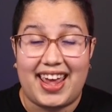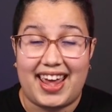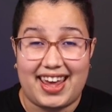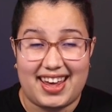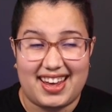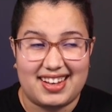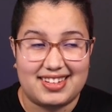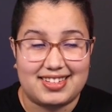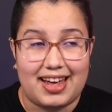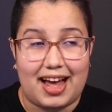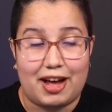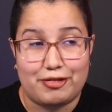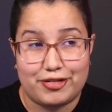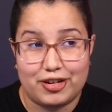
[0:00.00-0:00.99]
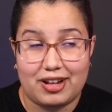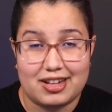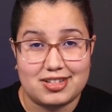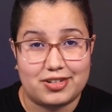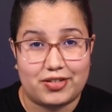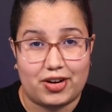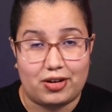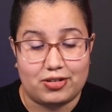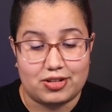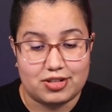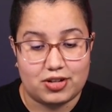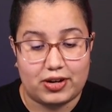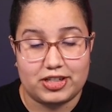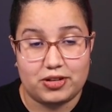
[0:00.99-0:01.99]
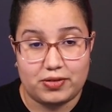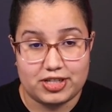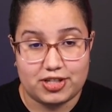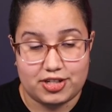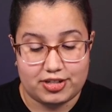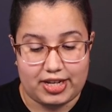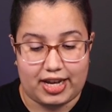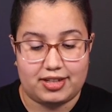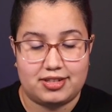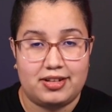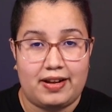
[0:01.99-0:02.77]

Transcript: and a few lines of code, so I don't want to do that.